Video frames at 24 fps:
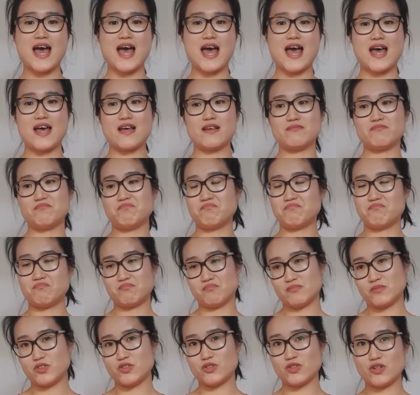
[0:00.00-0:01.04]
and,
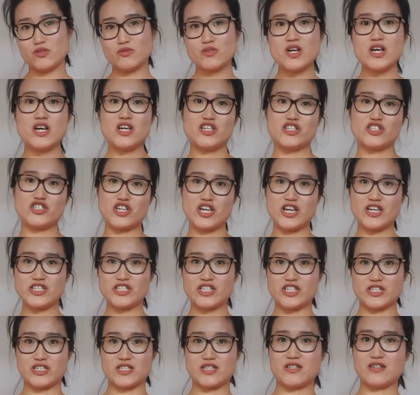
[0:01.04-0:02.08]
you know, change
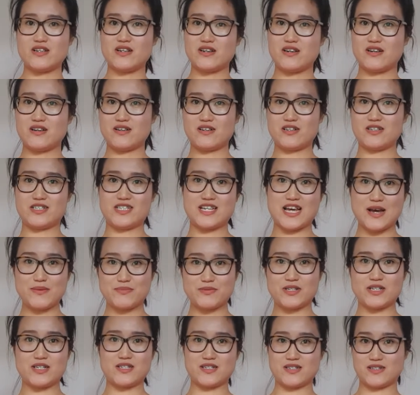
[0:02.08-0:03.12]
it
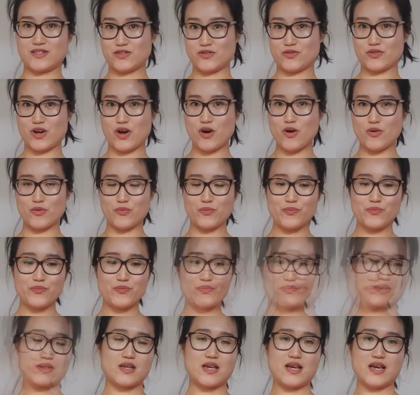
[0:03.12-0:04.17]
adapt it as you go.
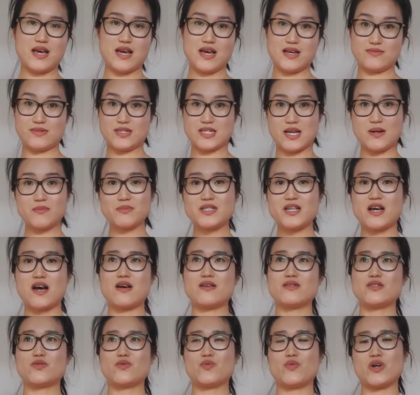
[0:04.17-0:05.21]
And
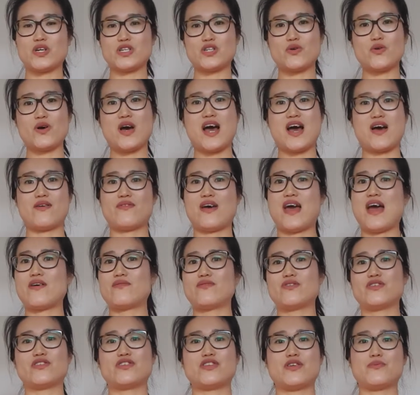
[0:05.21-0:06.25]
sometimes we don't have
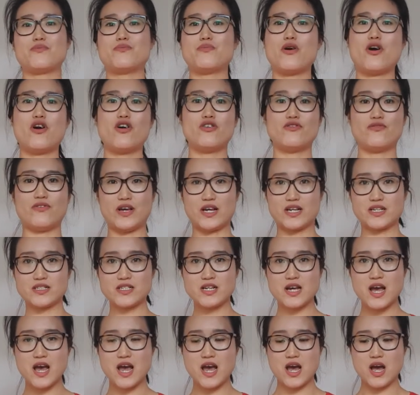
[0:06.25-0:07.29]
everything
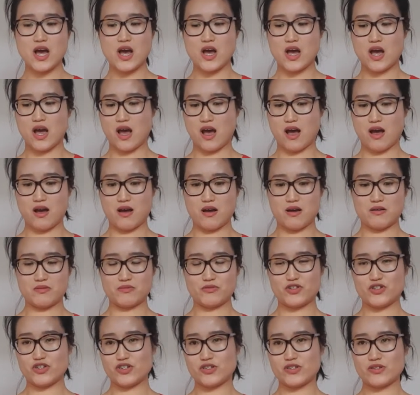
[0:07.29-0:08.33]
perfect.
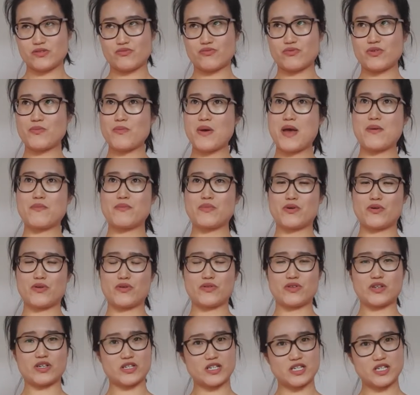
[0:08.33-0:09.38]
Uh, just
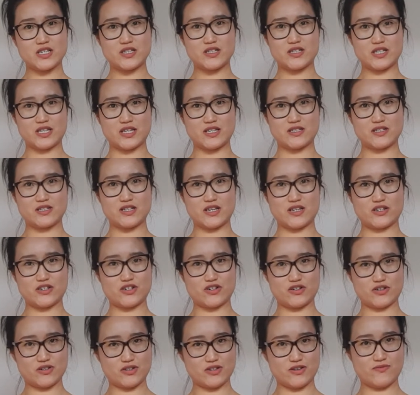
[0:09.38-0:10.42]
remember the key things in
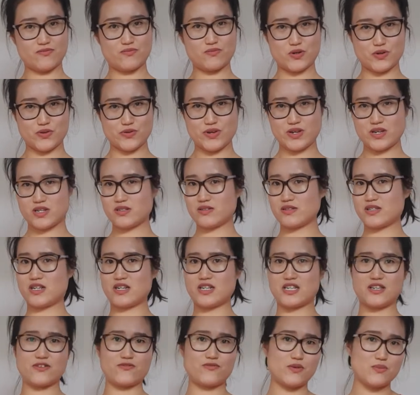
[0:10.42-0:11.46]
terms of brewing,
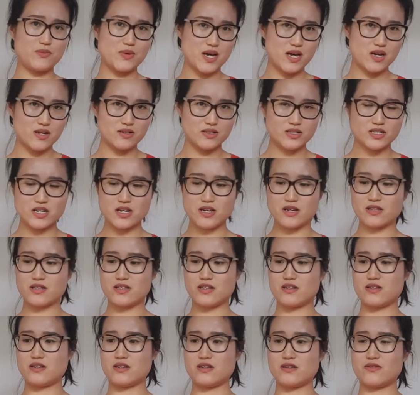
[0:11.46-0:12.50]
the leaf amount,
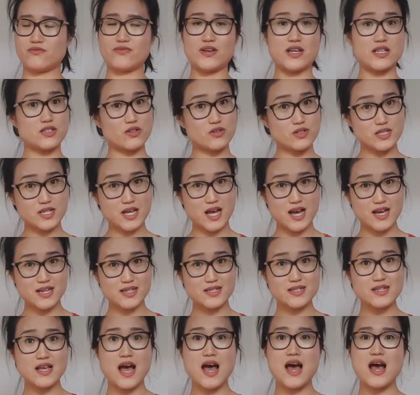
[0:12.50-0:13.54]
the vessel
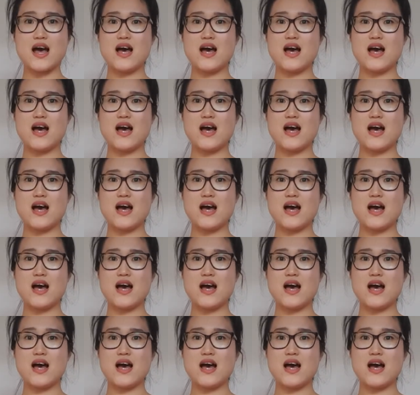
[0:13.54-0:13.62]
size,